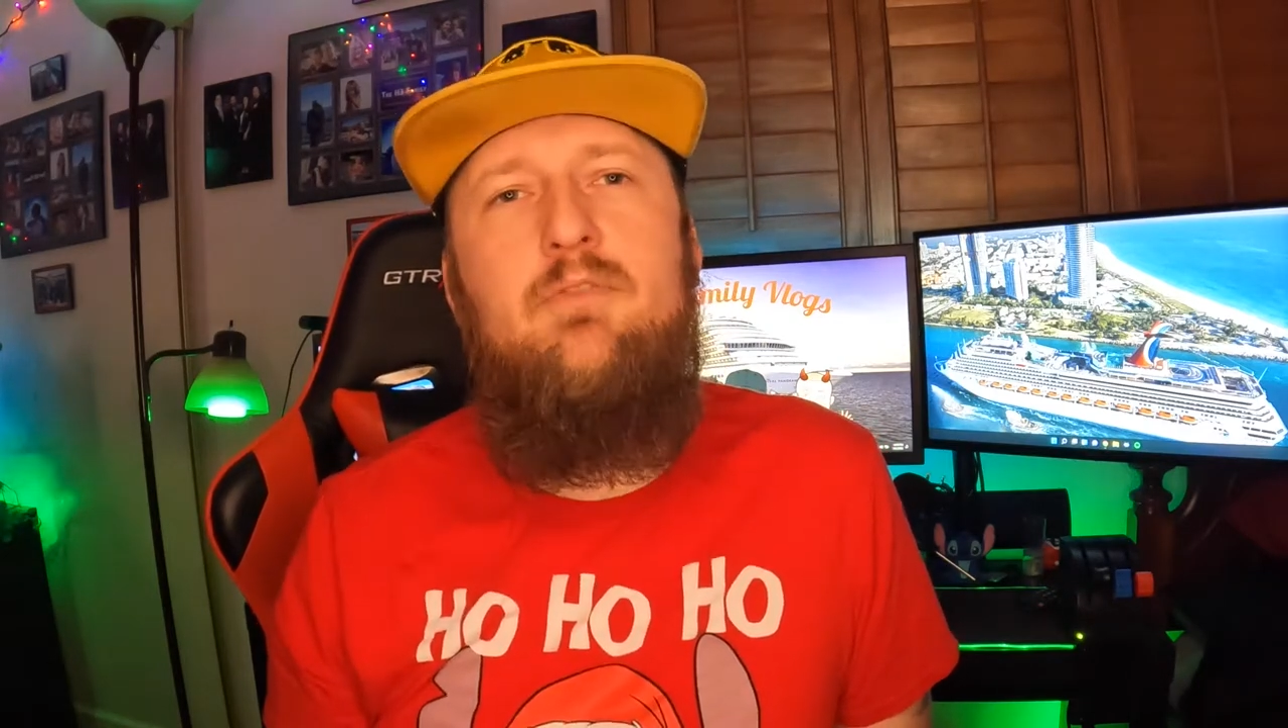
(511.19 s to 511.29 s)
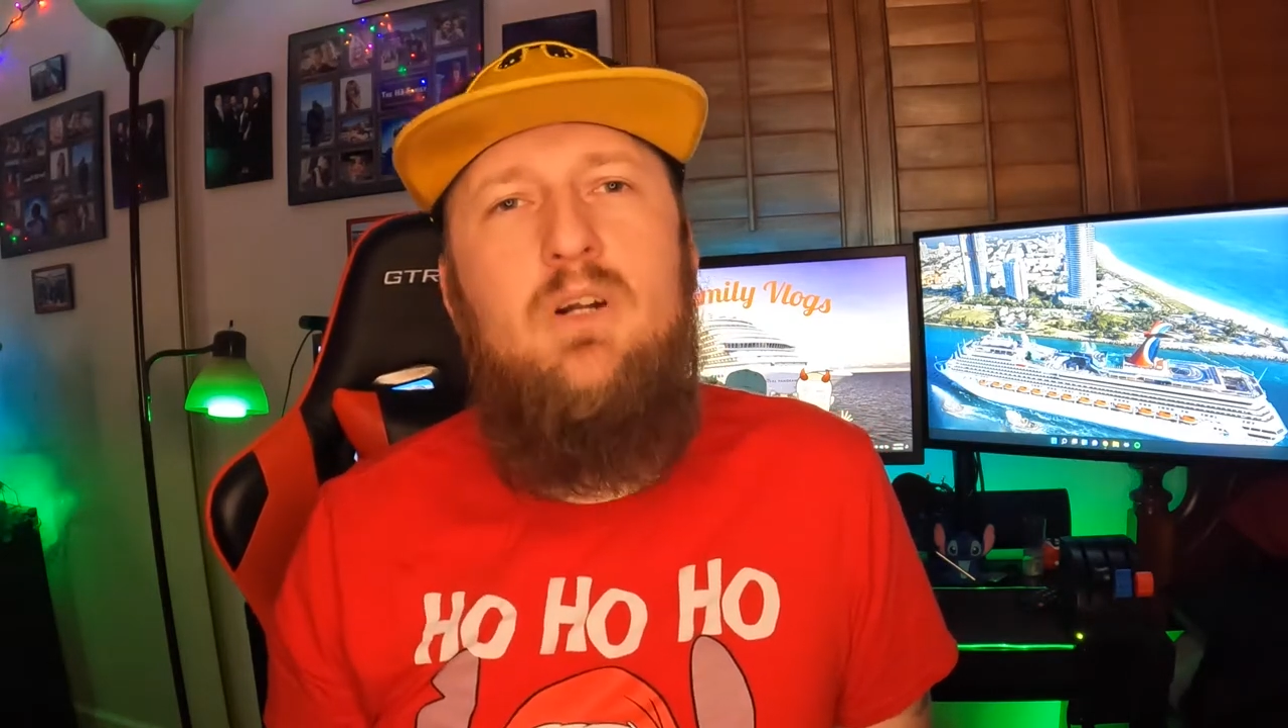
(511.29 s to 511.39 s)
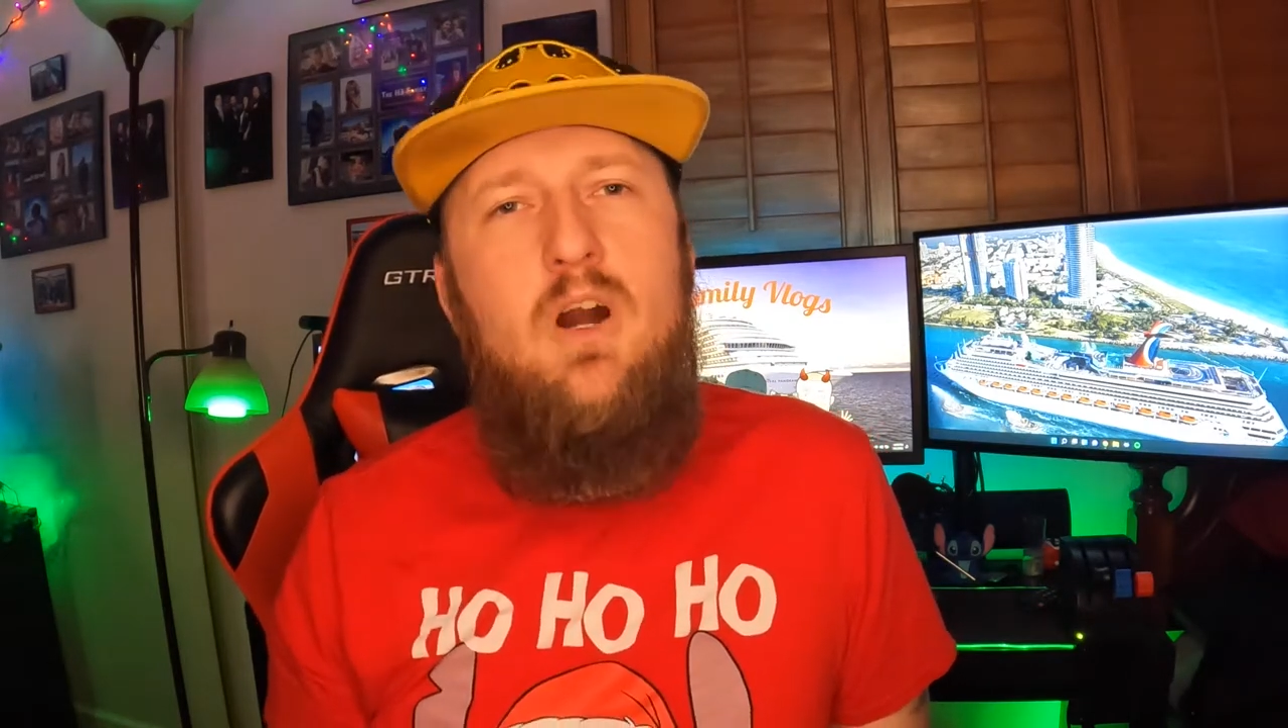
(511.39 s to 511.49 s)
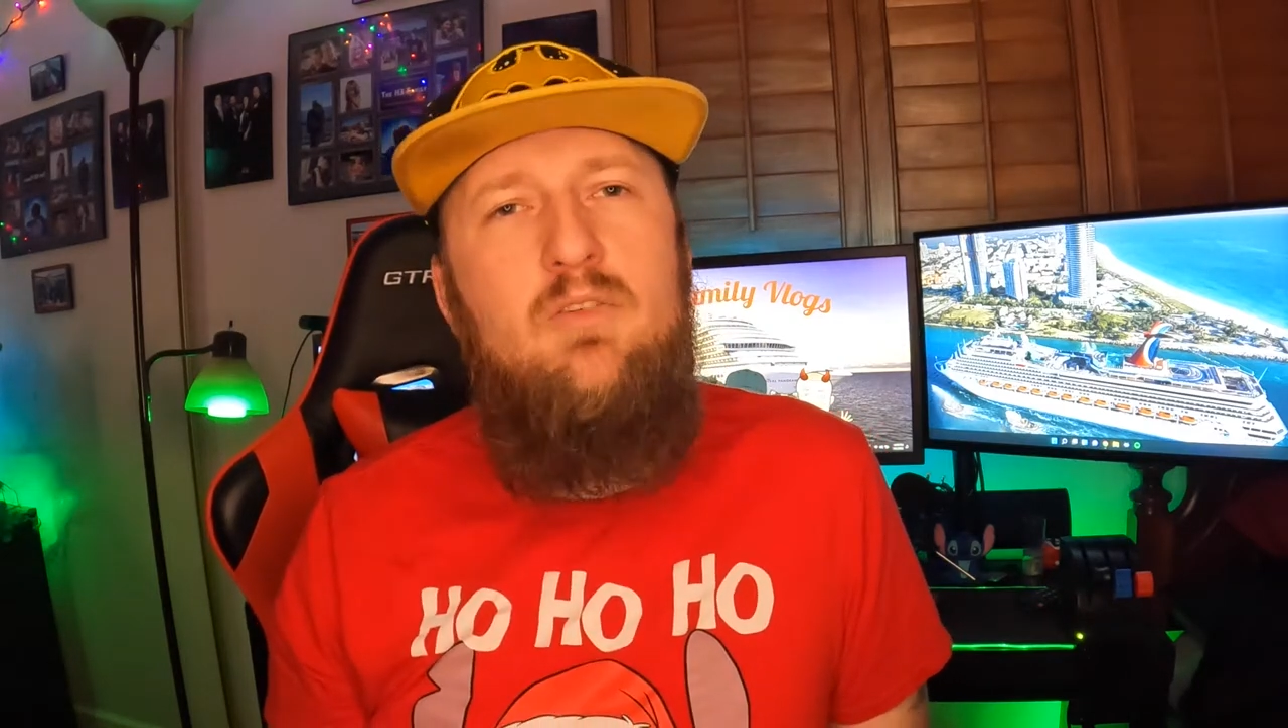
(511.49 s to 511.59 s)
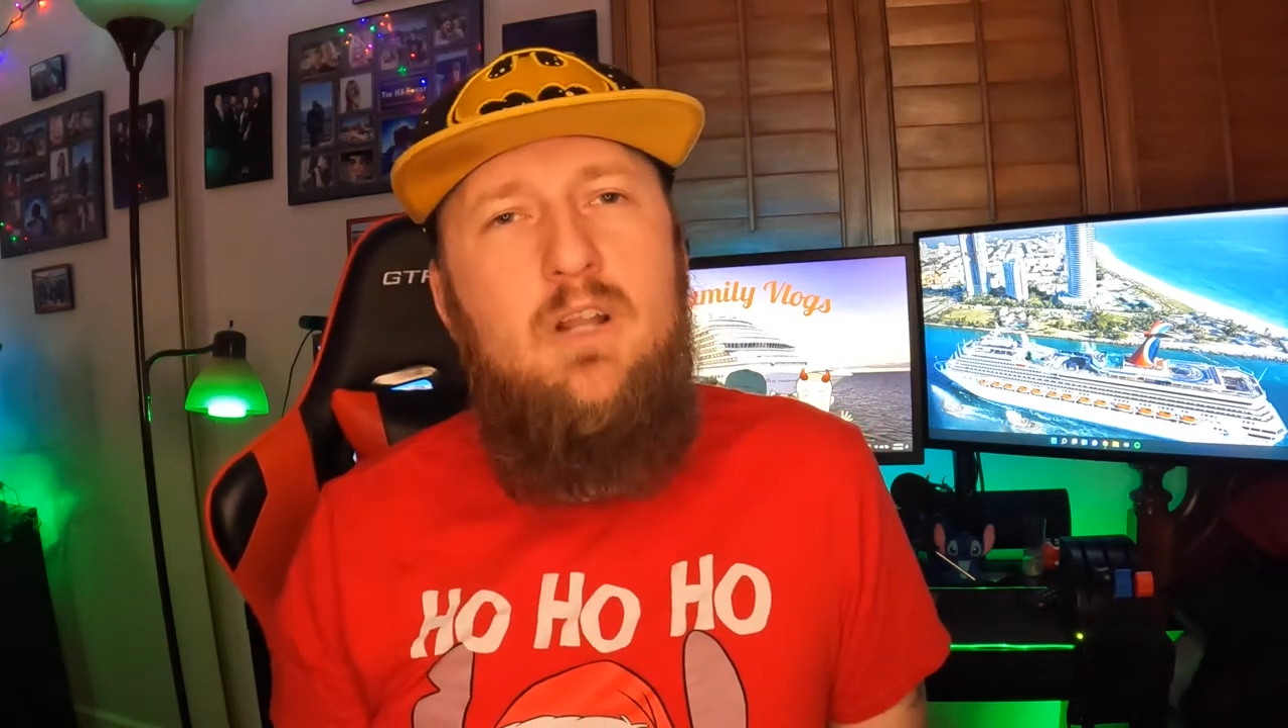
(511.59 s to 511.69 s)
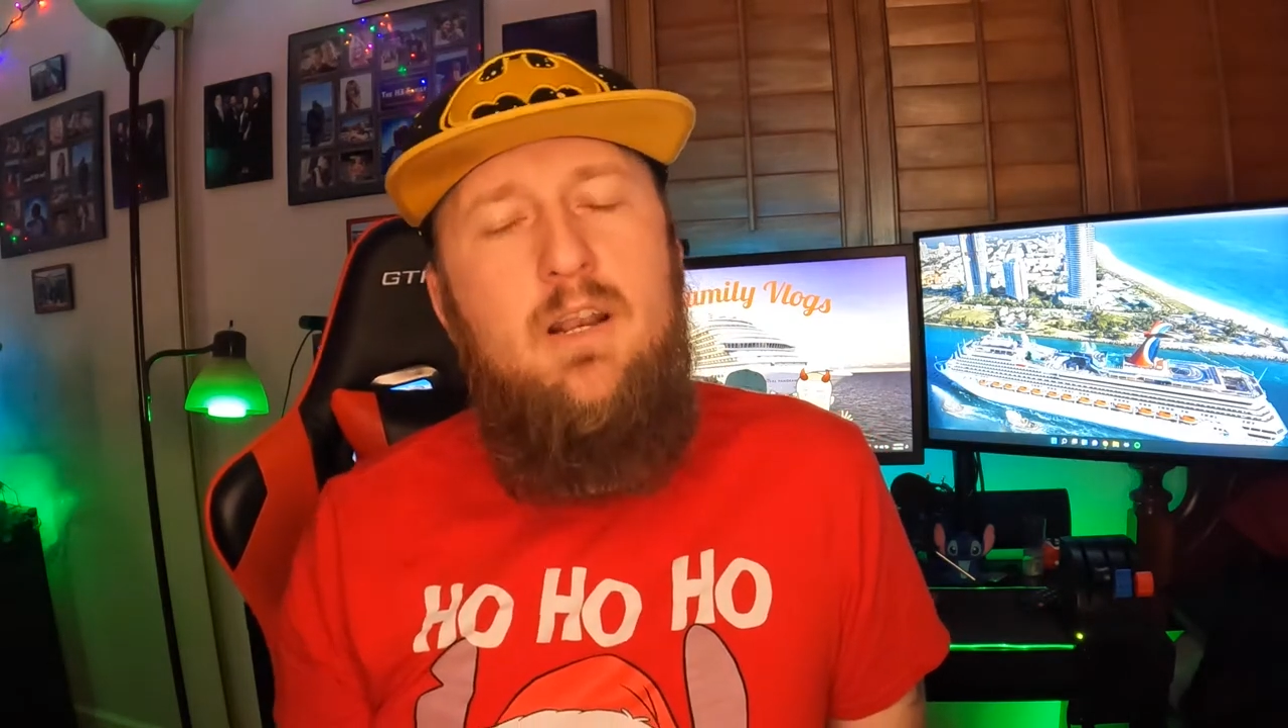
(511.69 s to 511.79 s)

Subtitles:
for COVID